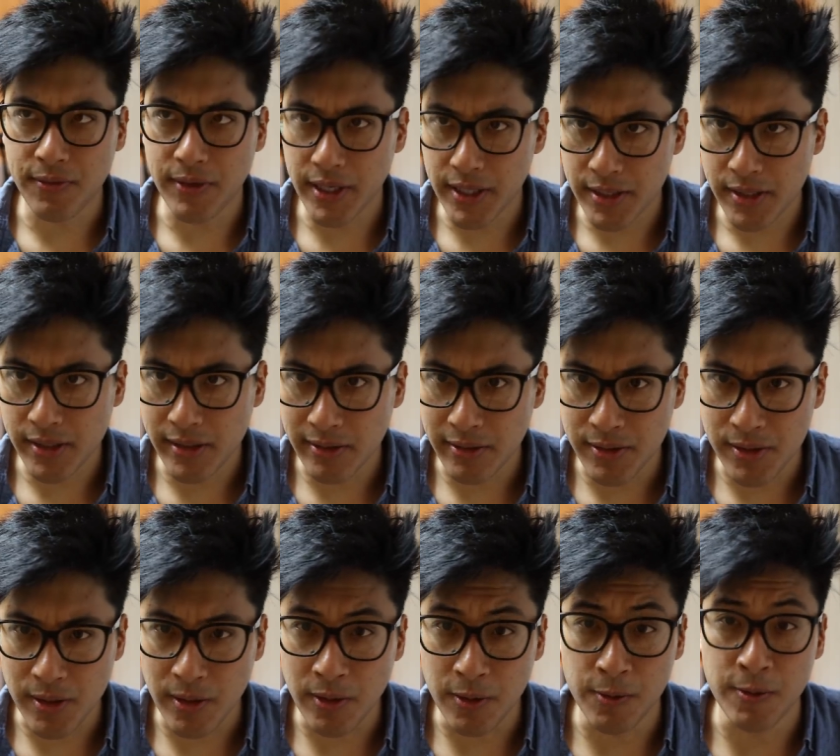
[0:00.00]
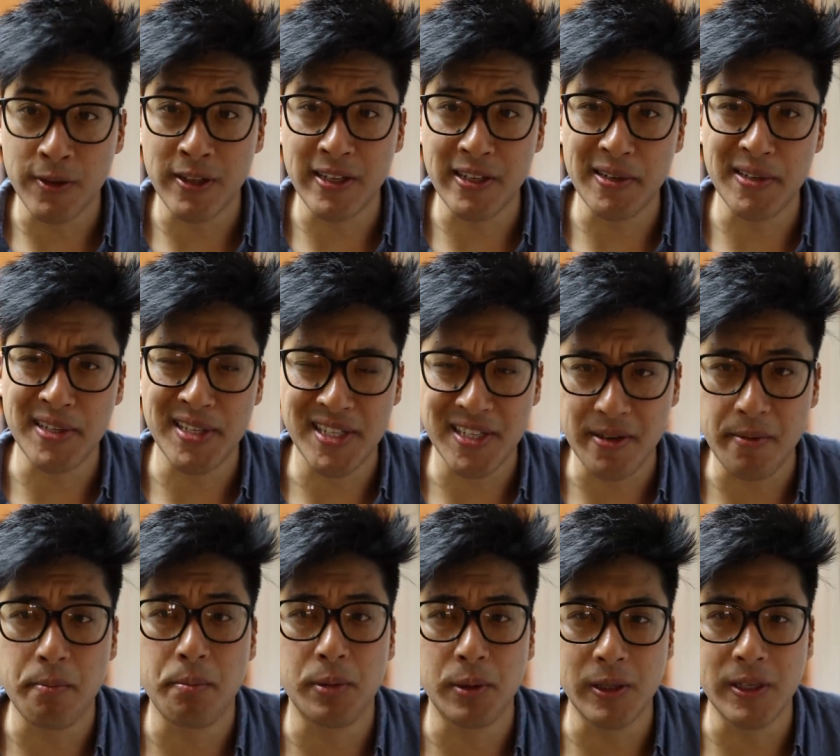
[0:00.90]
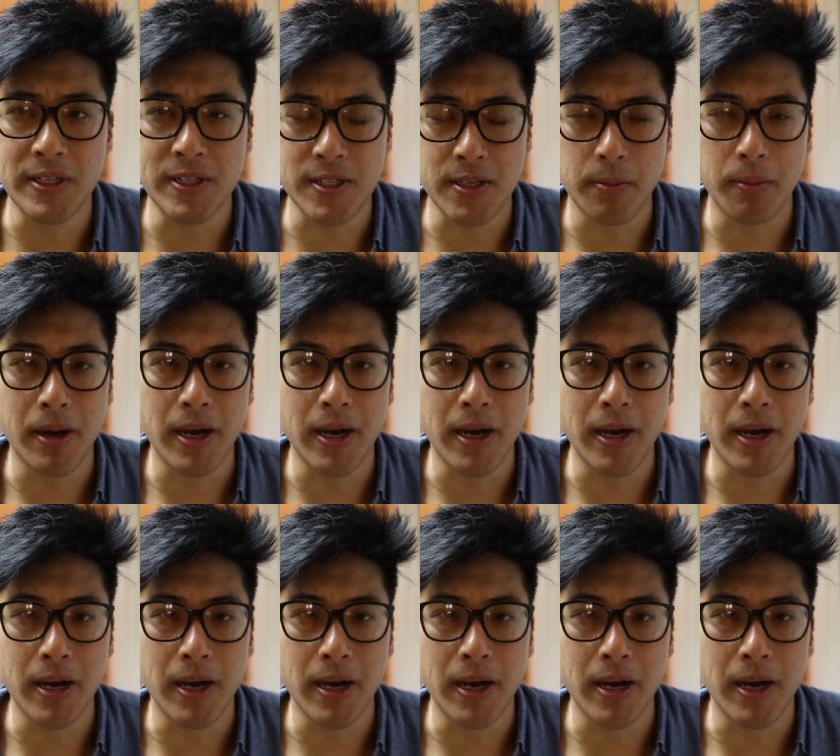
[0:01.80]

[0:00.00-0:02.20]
fixies are the simplest